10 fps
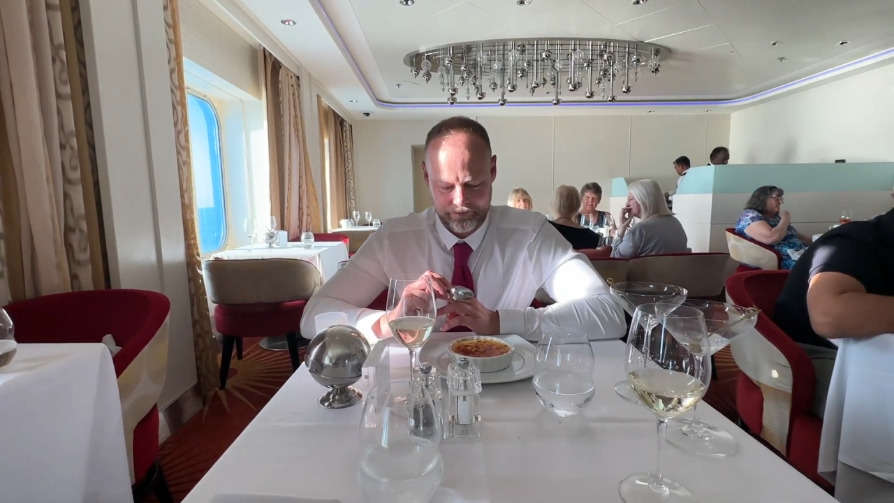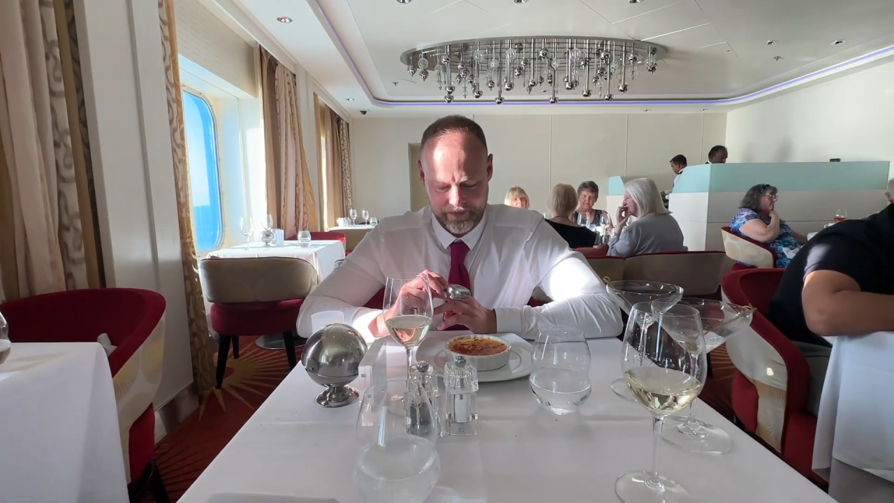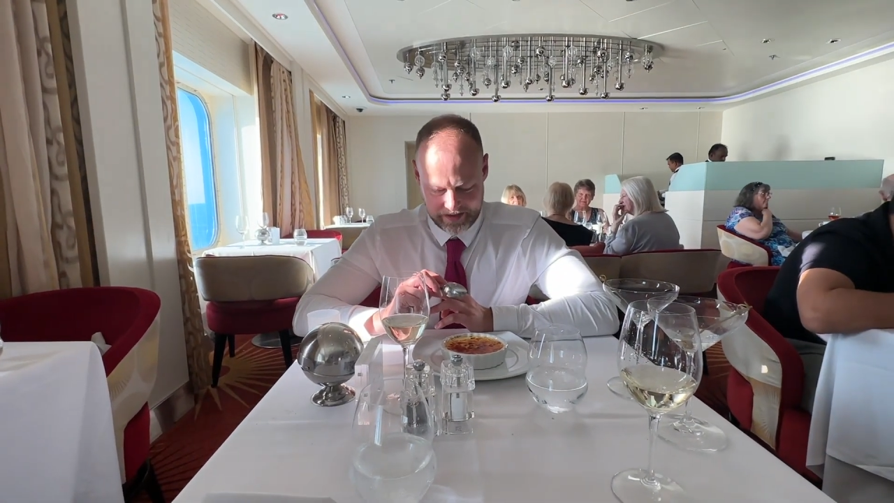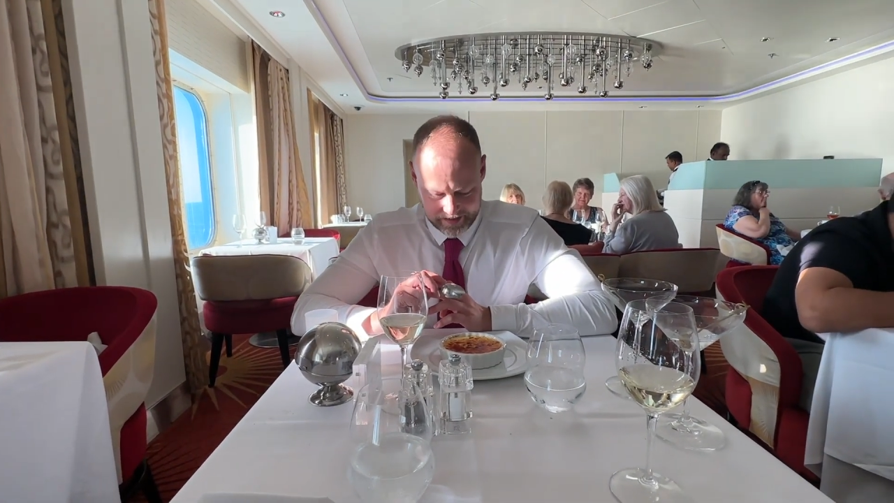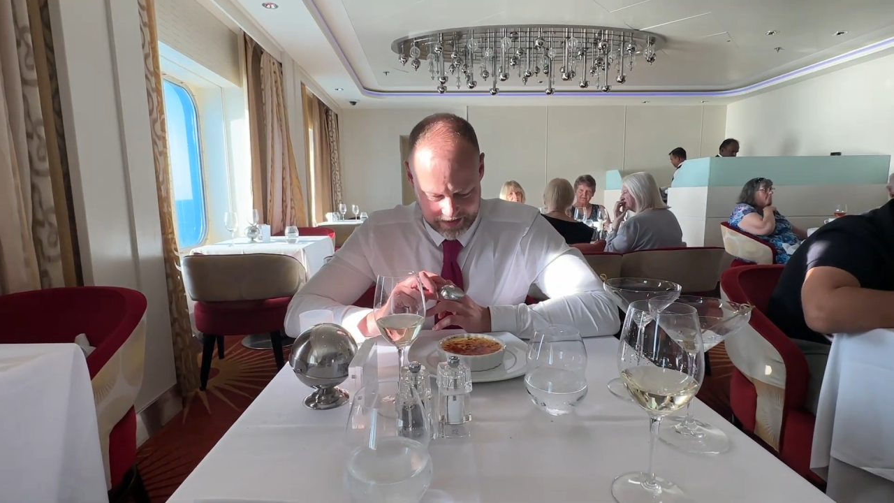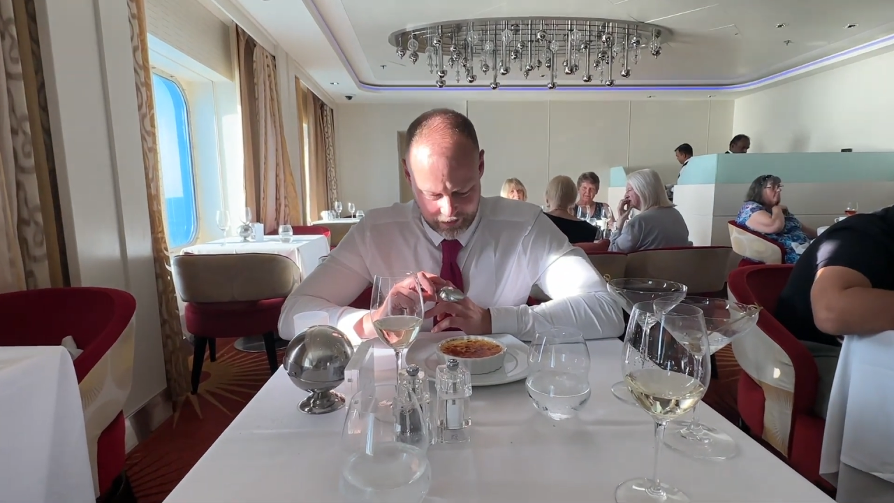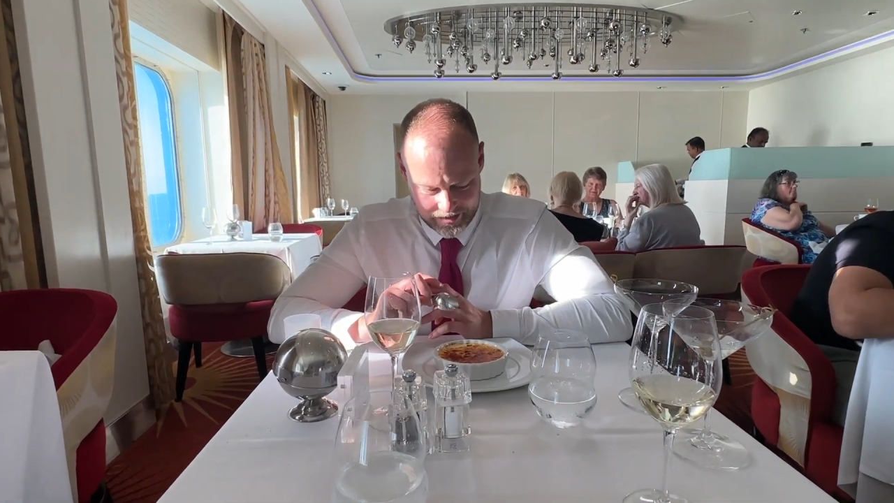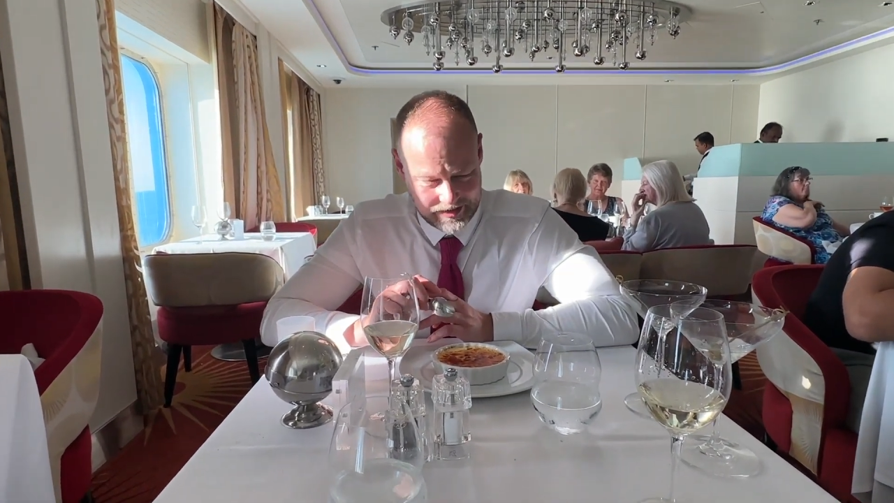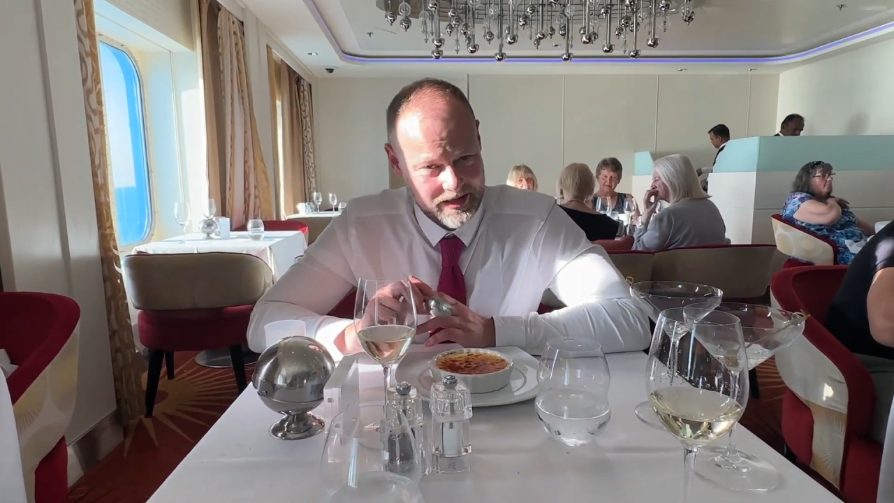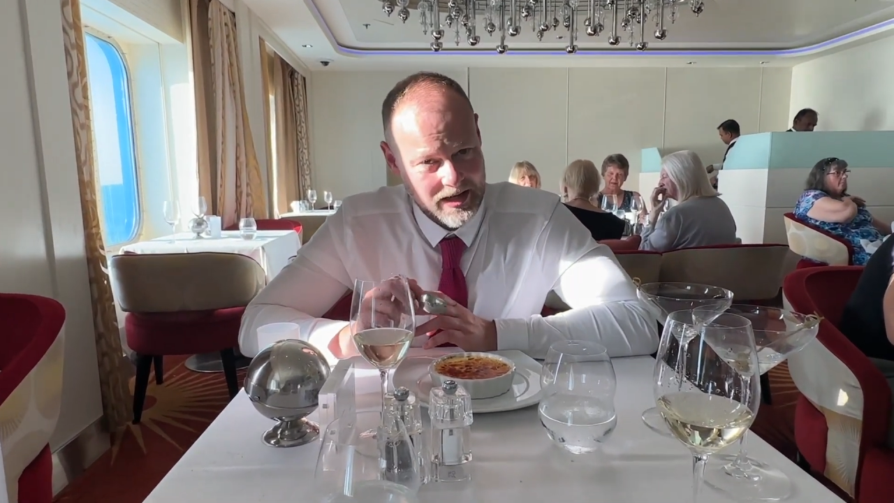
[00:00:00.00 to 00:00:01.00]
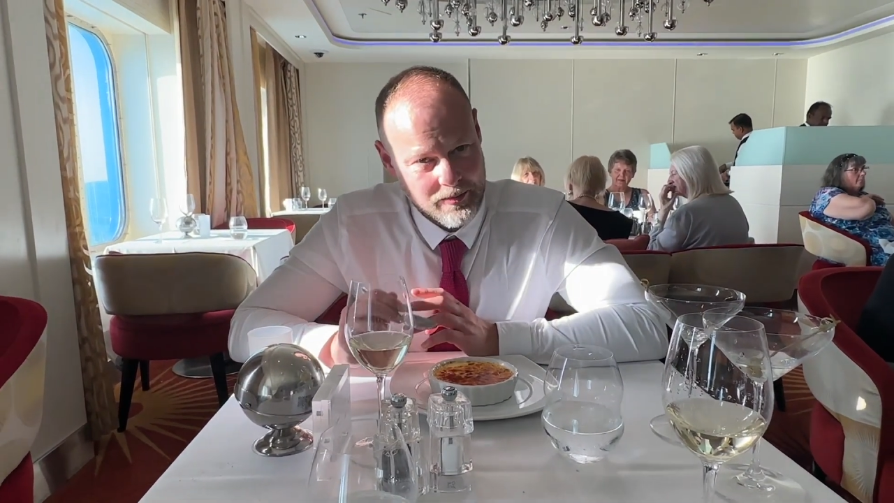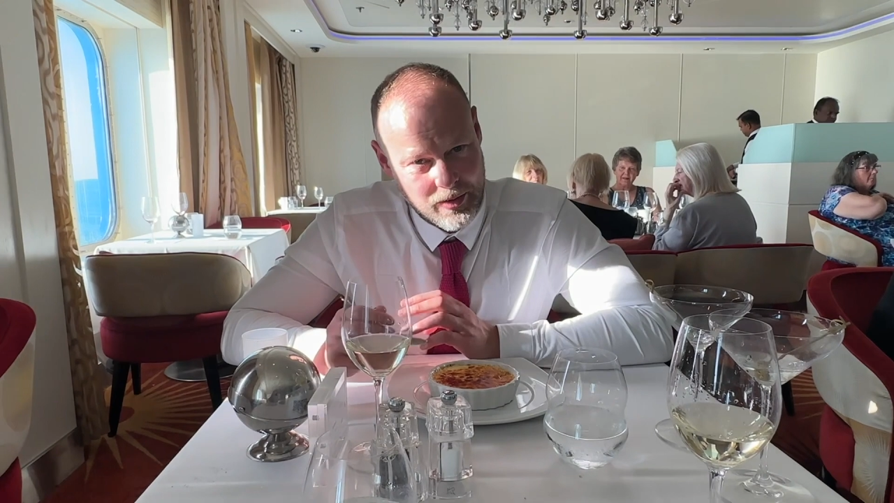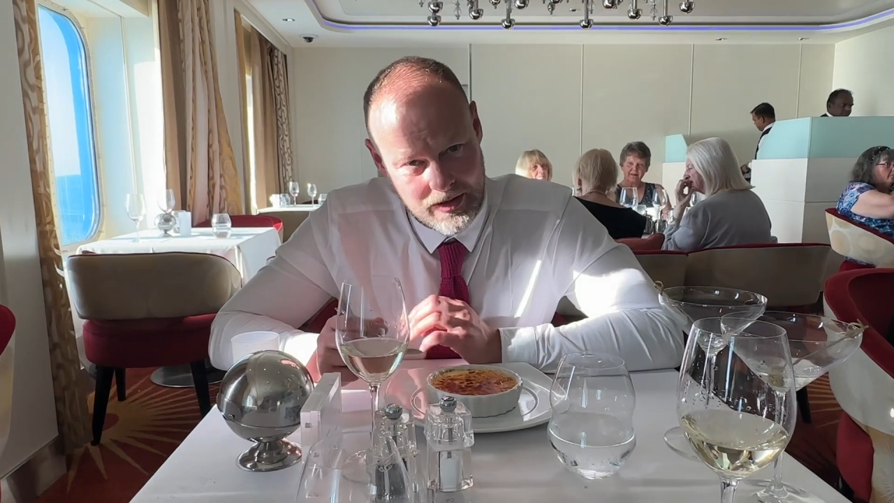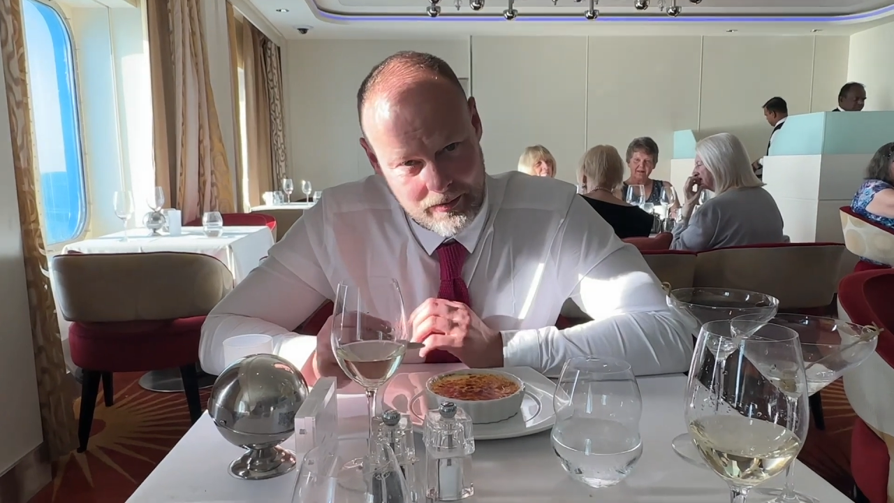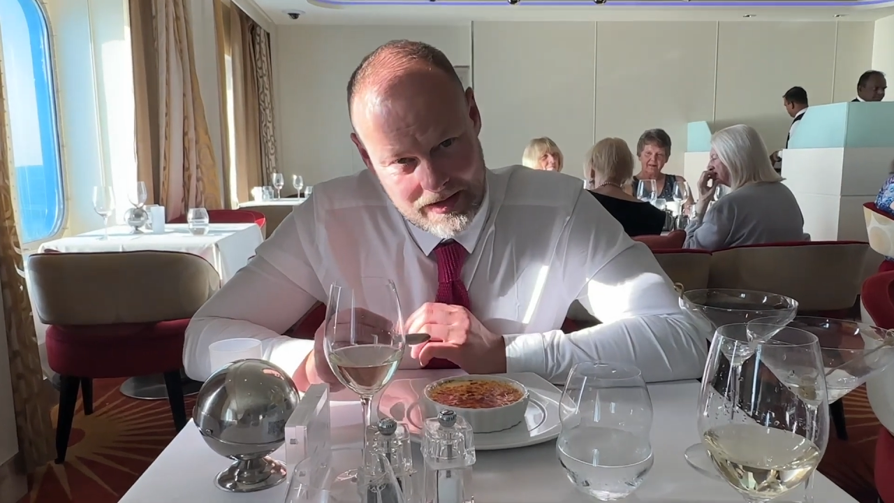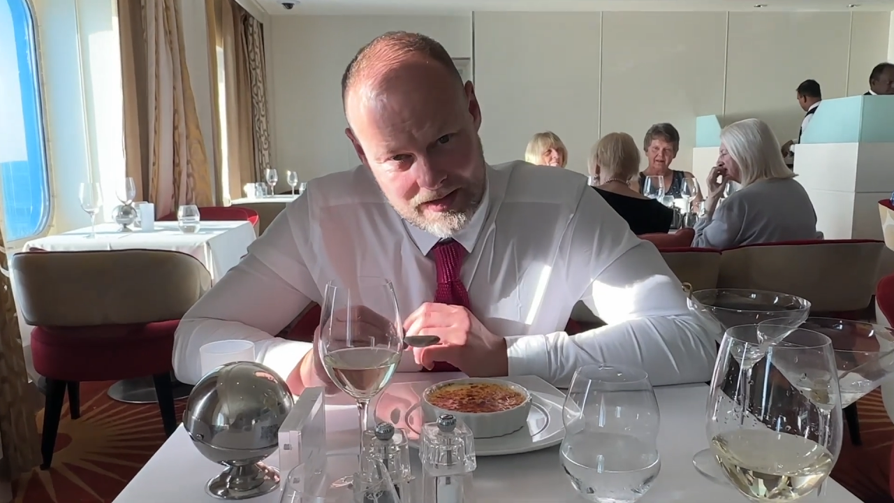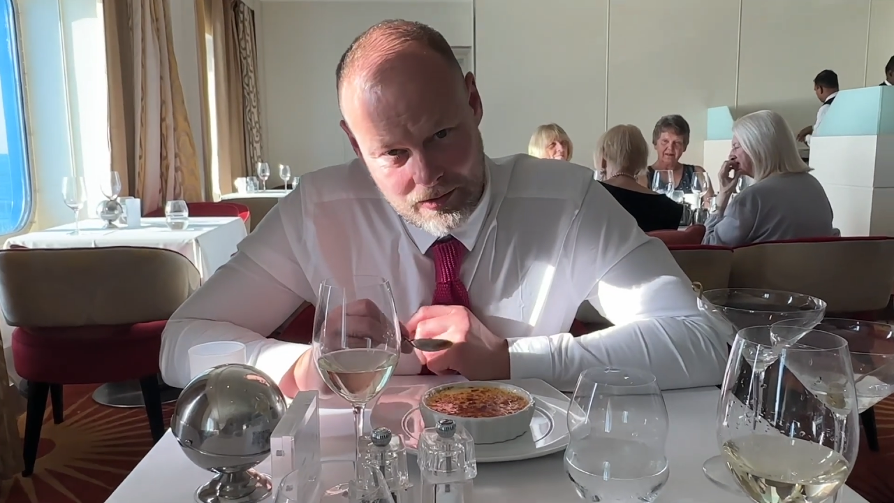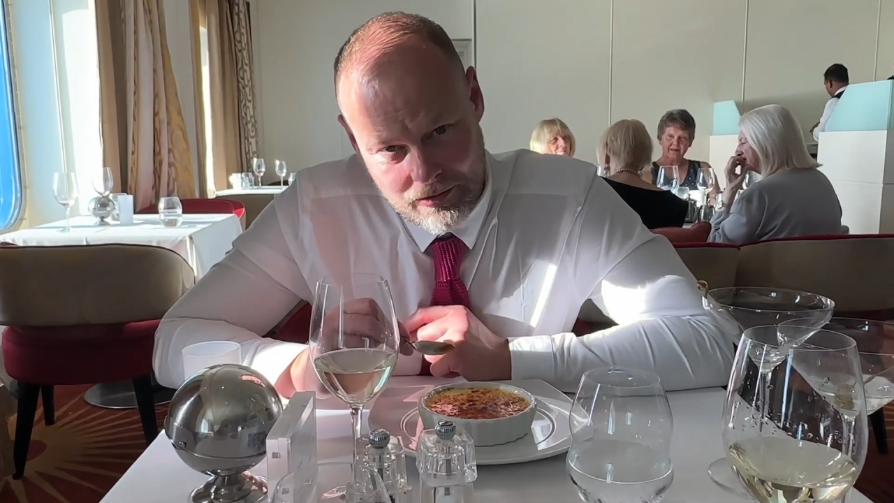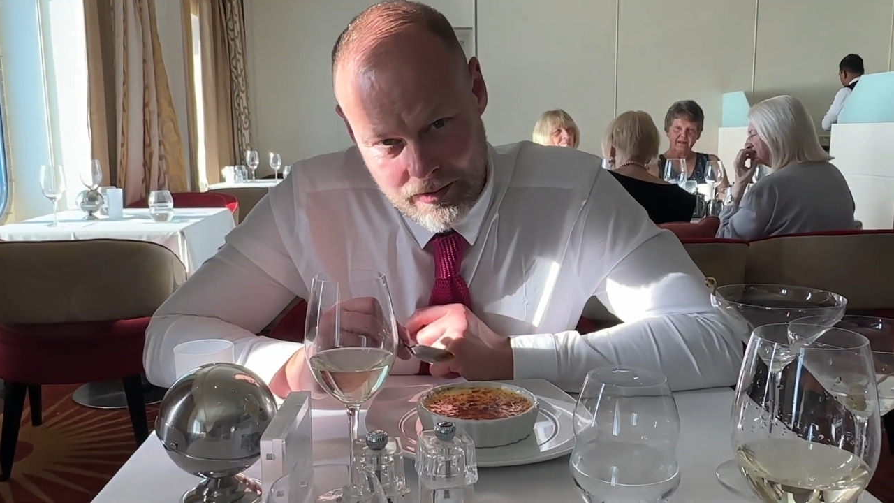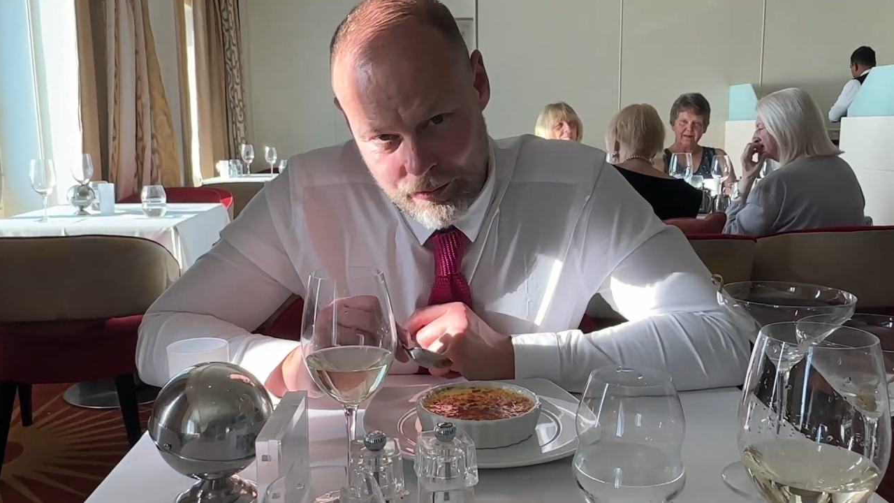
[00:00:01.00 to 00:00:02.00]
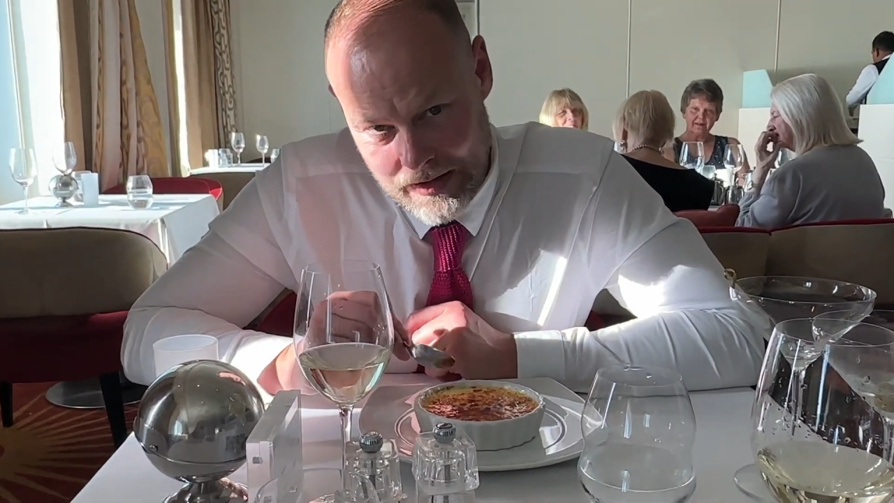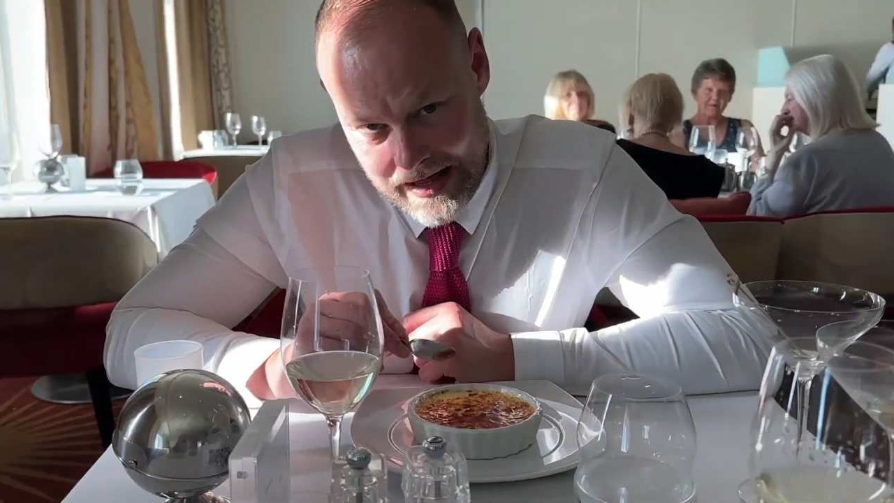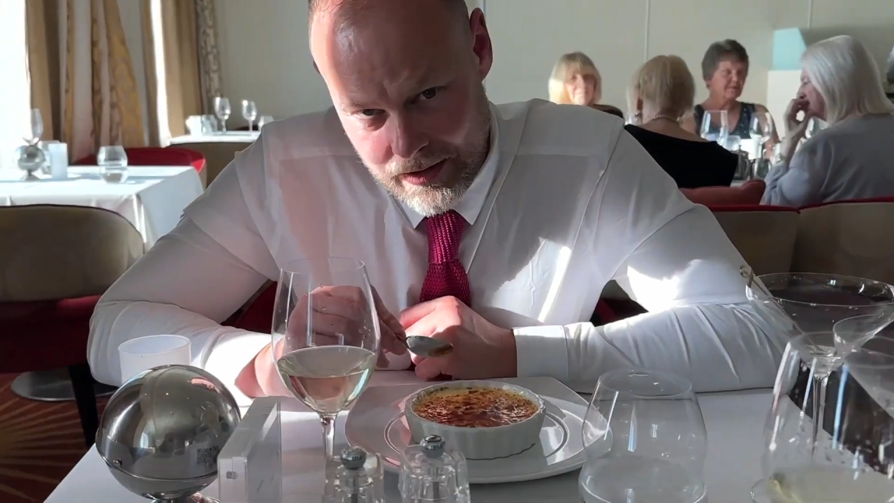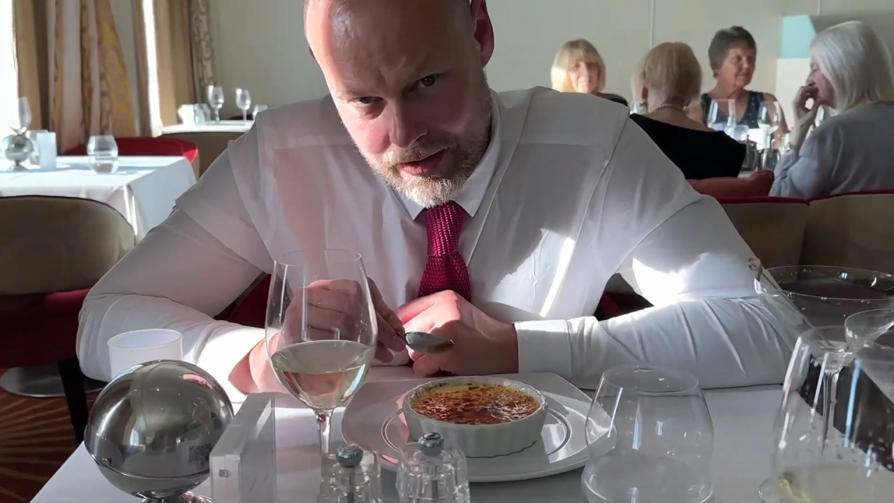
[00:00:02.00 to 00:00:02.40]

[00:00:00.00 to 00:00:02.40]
I said I wasn't going to get the pudding, but that's all creme brulee on the